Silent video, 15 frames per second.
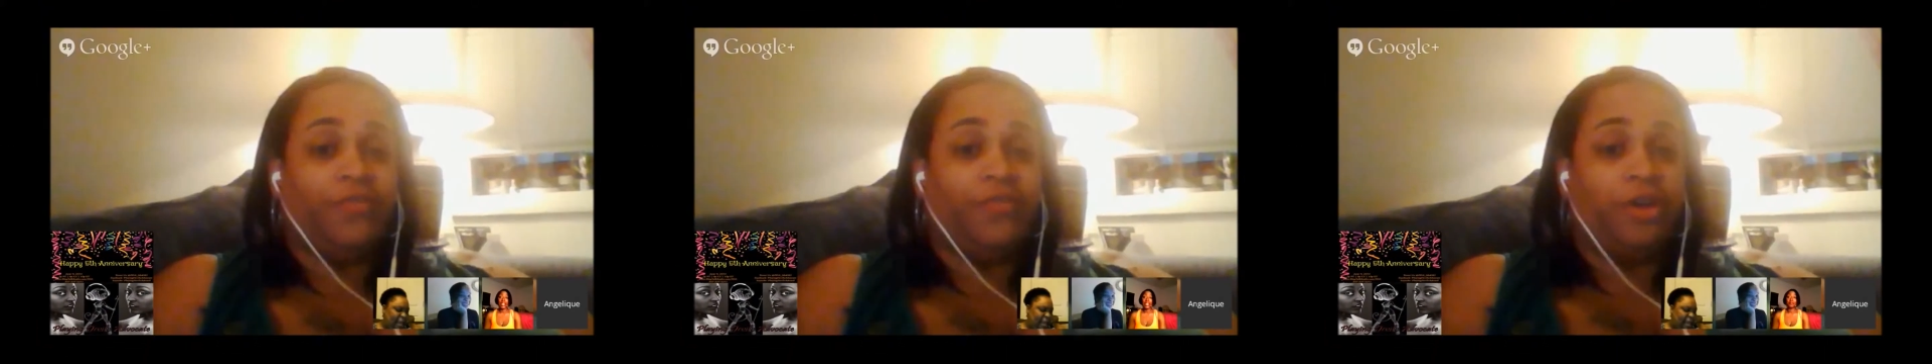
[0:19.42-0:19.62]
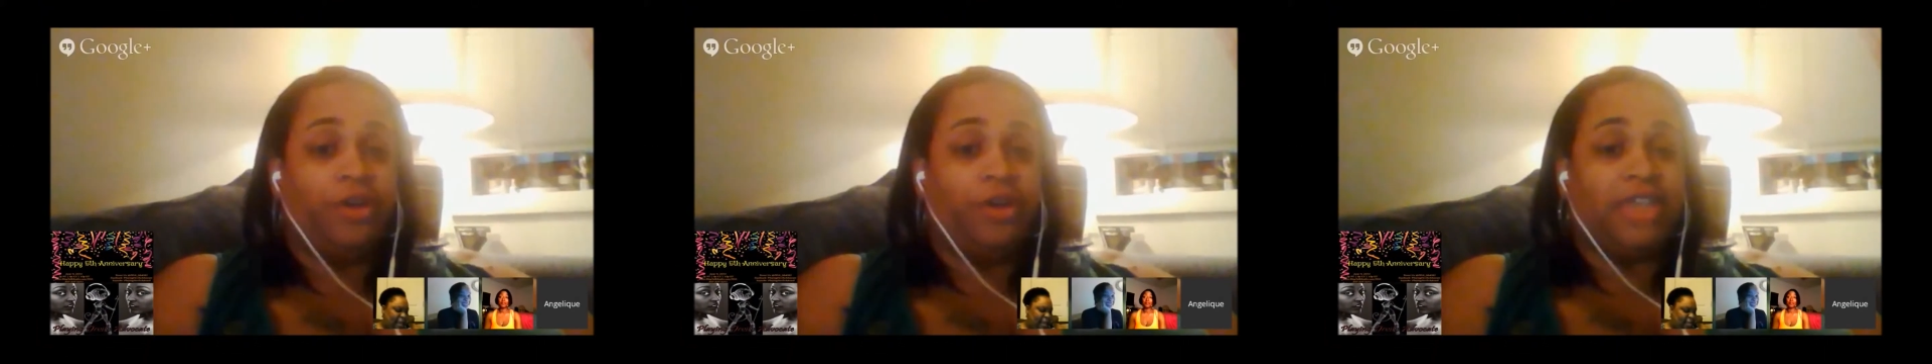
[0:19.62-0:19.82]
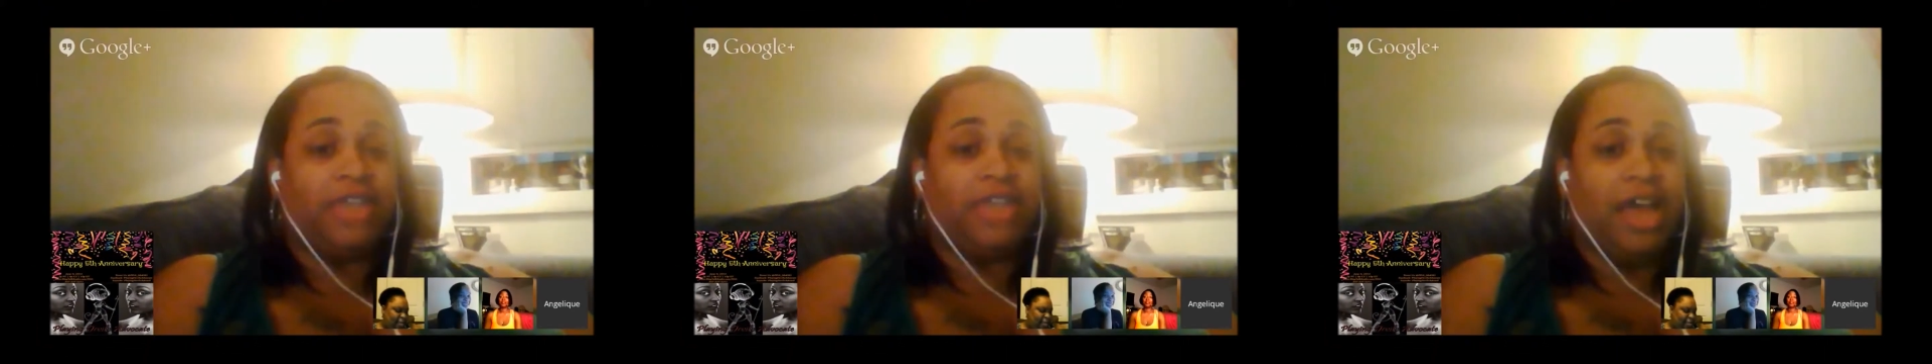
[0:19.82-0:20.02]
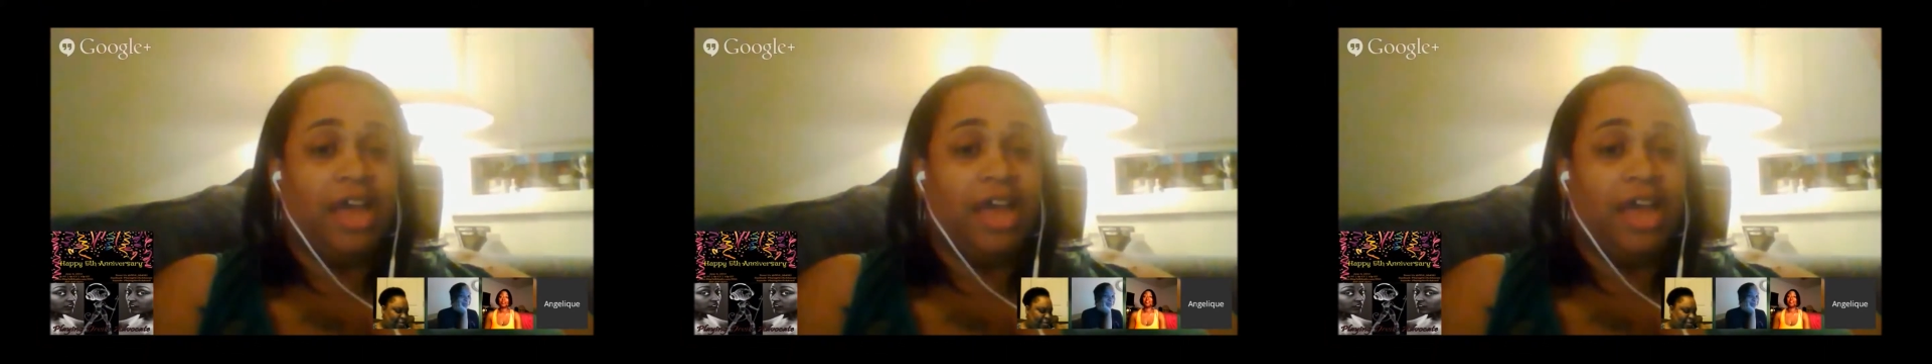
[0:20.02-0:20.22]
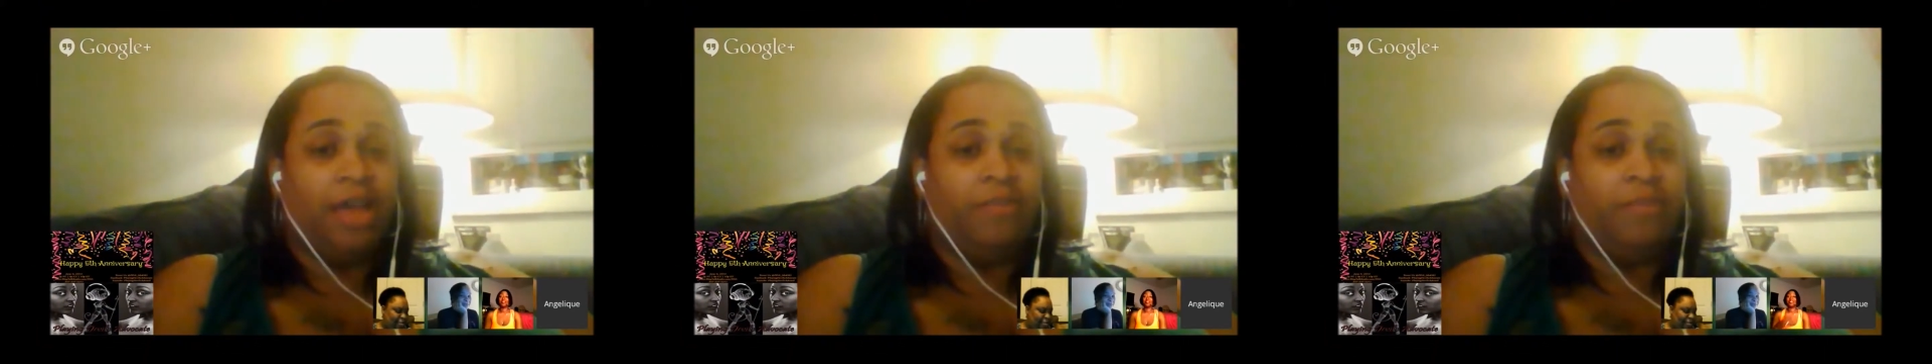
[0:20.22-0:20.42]

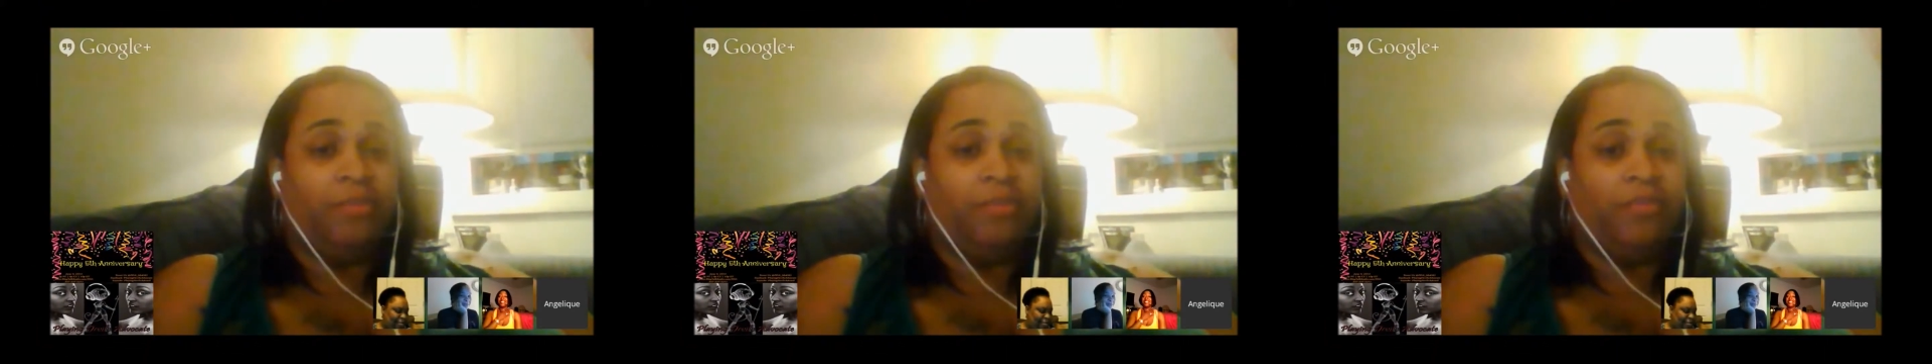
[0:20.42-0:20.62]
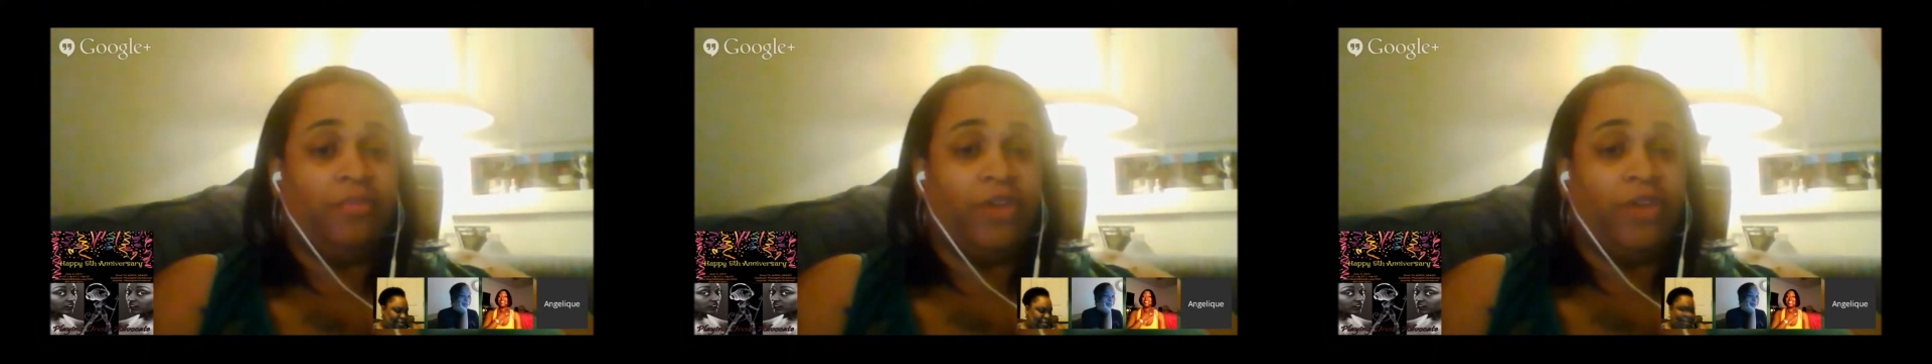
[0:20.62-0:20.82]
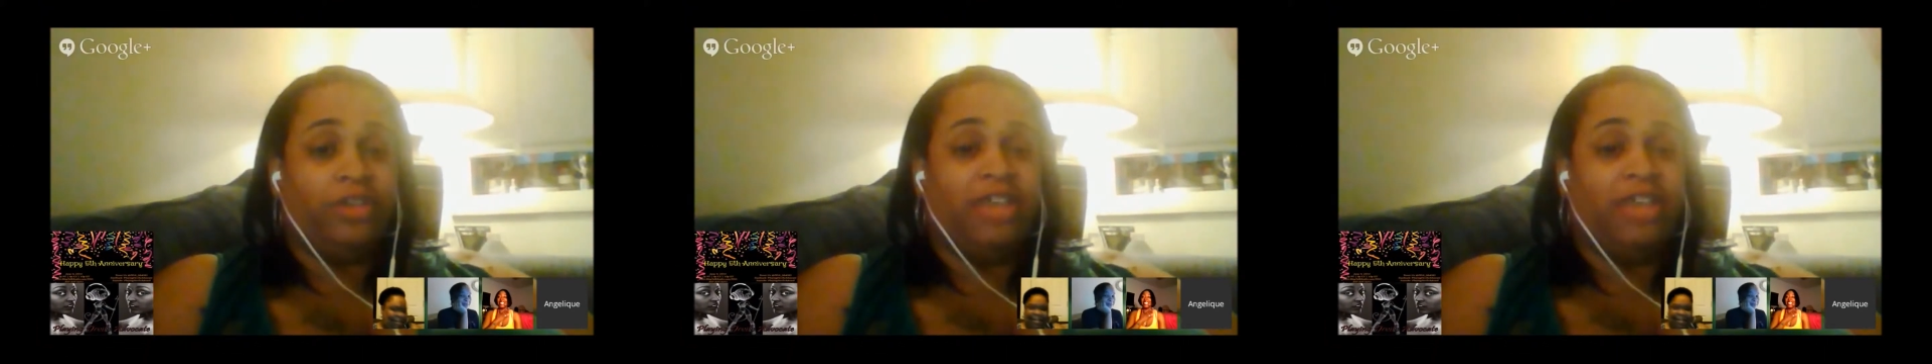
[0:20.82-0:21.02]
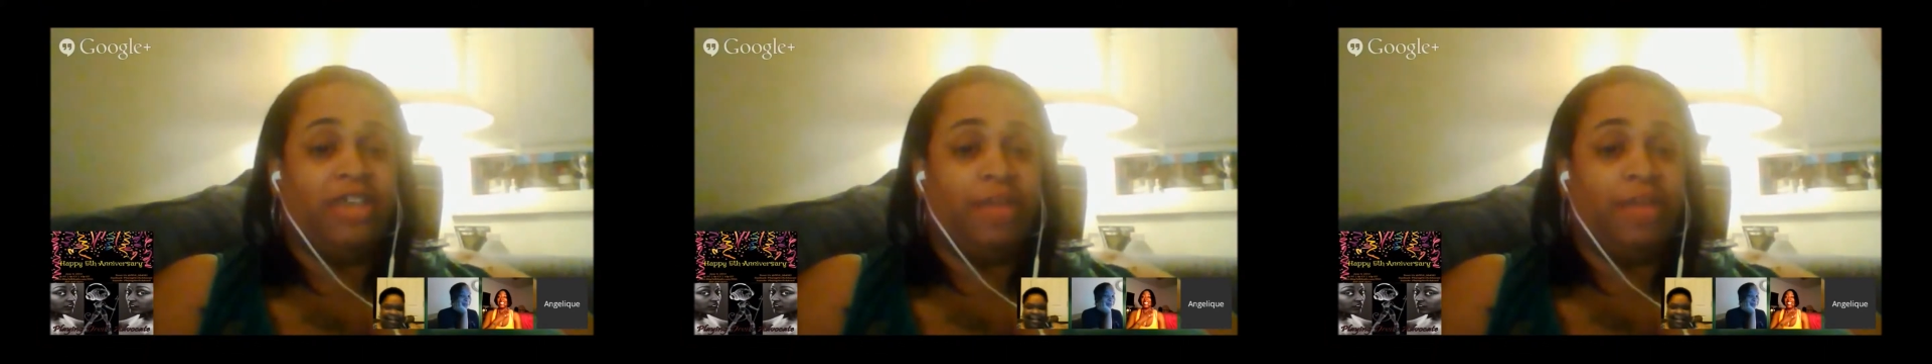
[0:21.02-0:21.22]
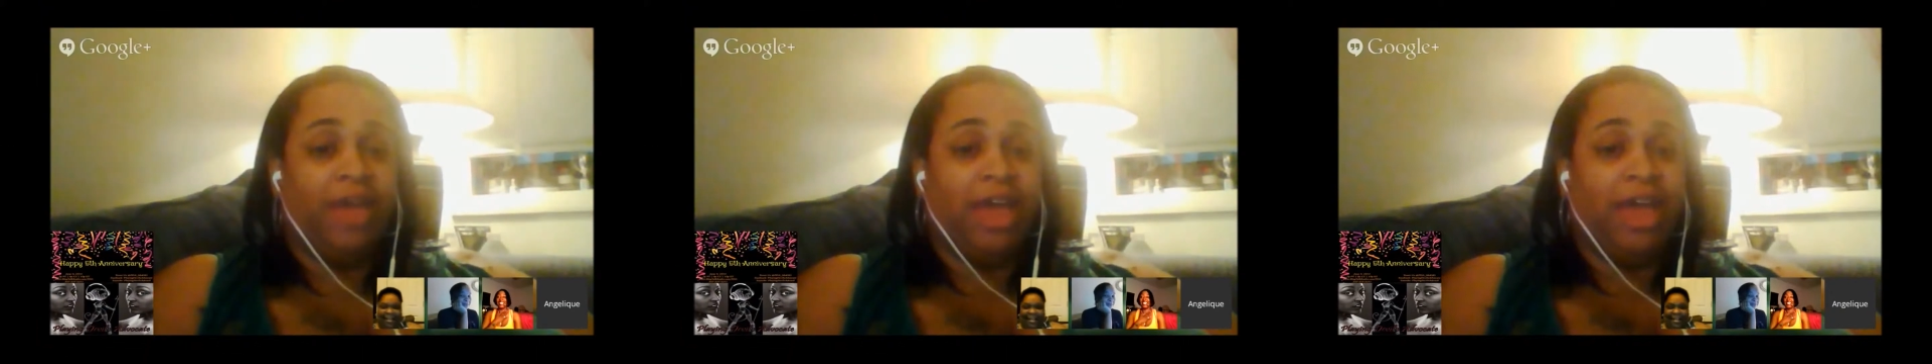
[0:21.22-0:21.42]
first
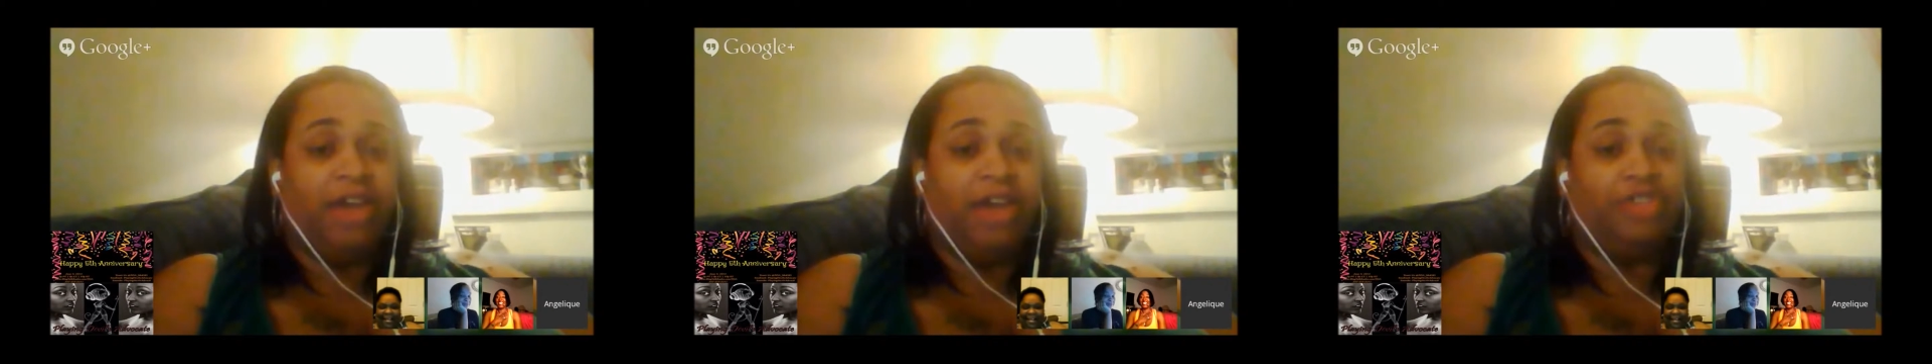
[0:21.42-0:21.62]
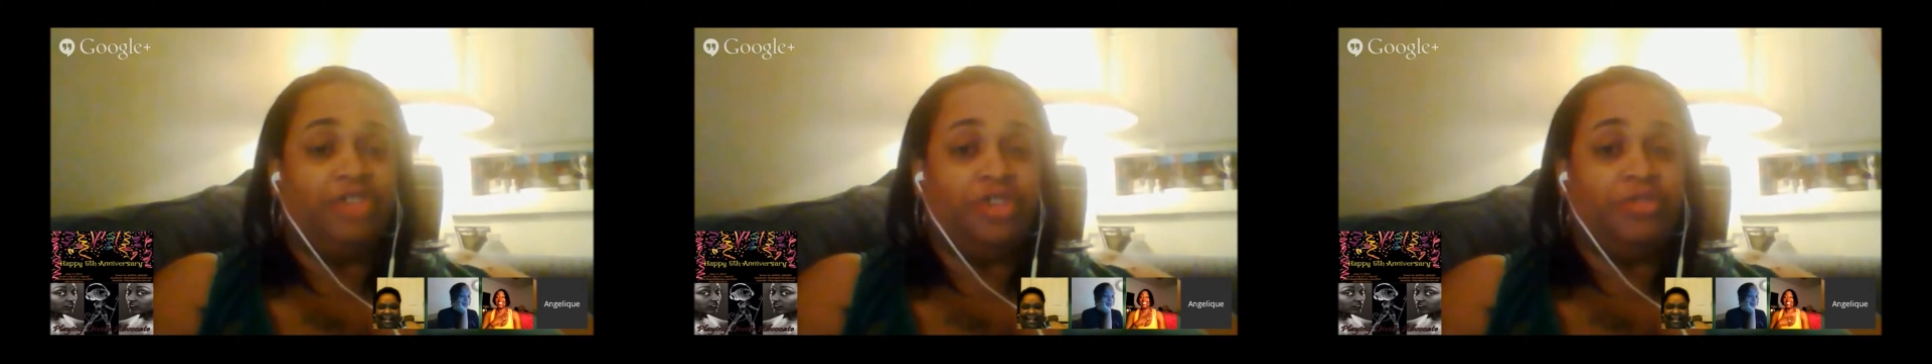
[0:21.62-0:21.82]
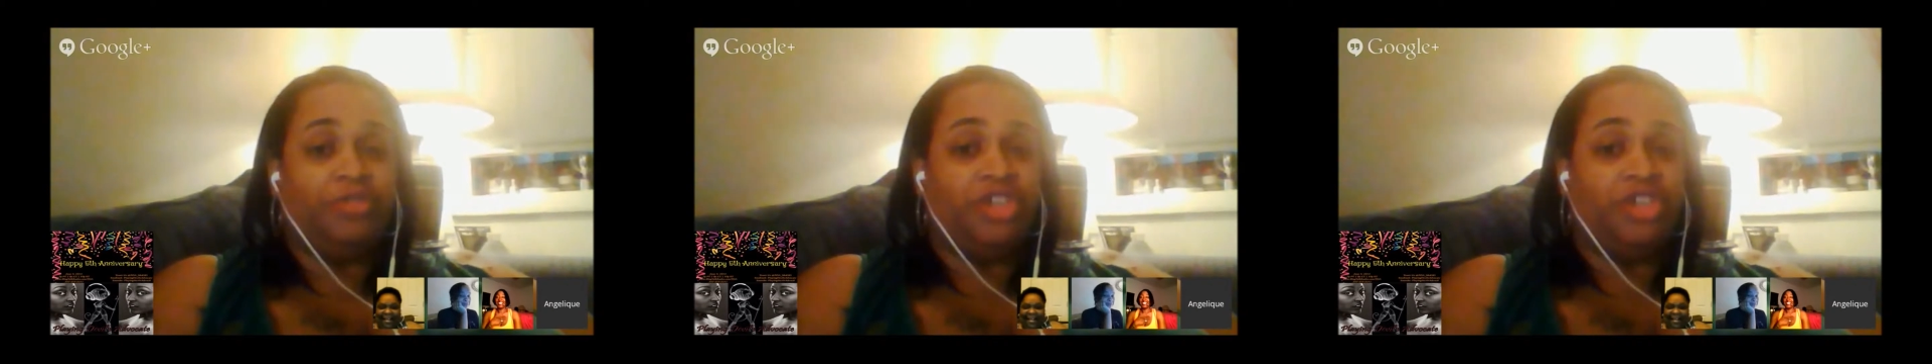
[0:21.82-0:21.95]
time I had a drink